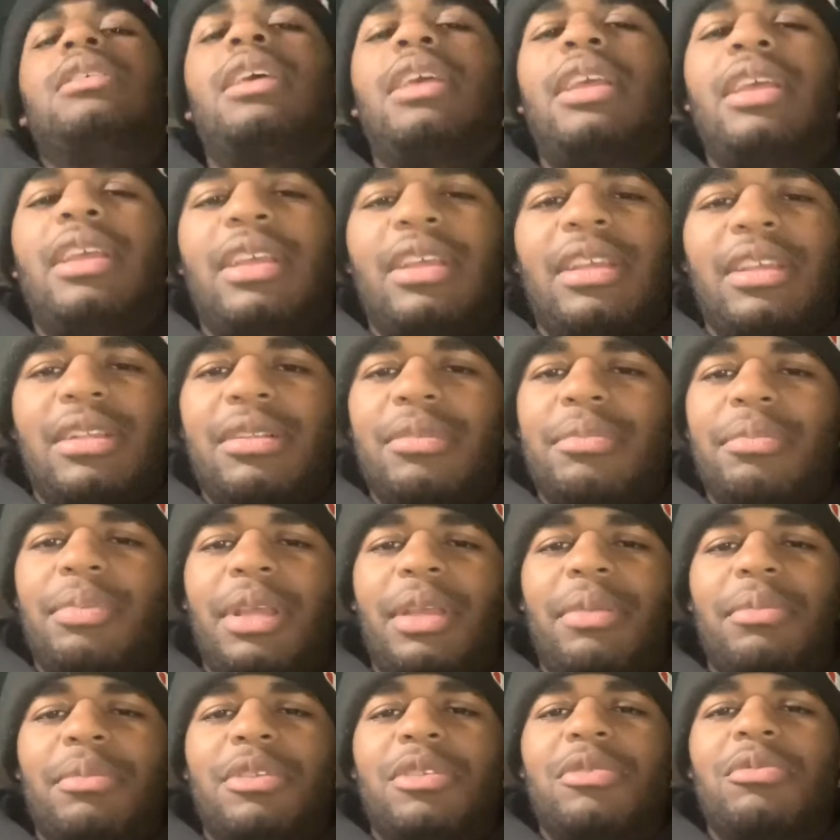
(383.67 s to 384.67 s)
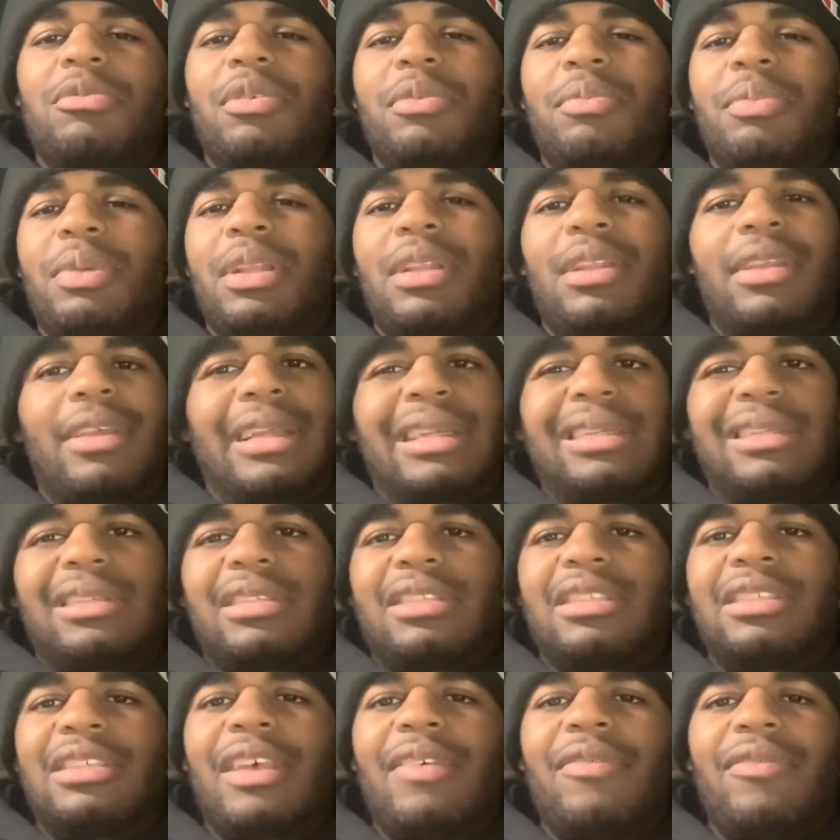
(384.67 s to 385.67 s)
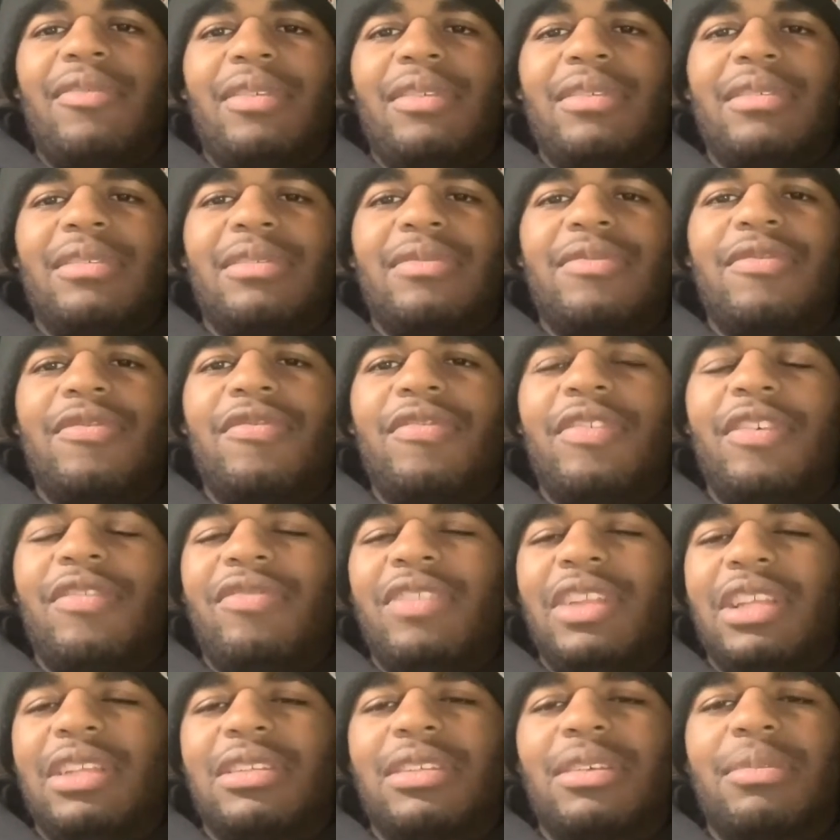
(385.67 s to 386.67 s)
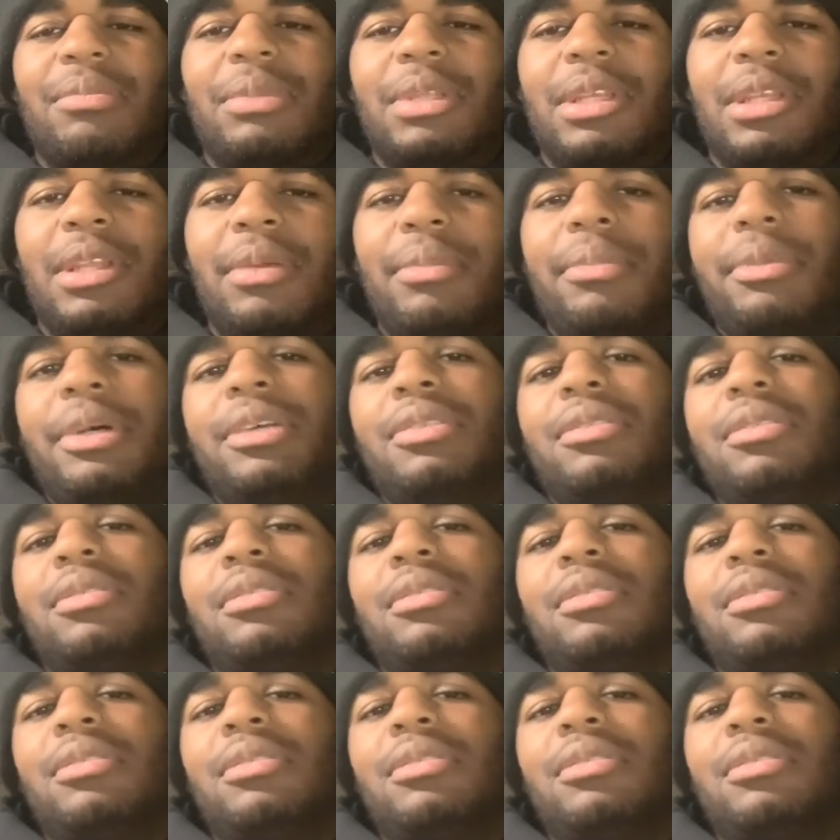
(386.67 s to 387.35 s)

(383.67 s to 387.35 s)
and the payments would have been like 750 something a month.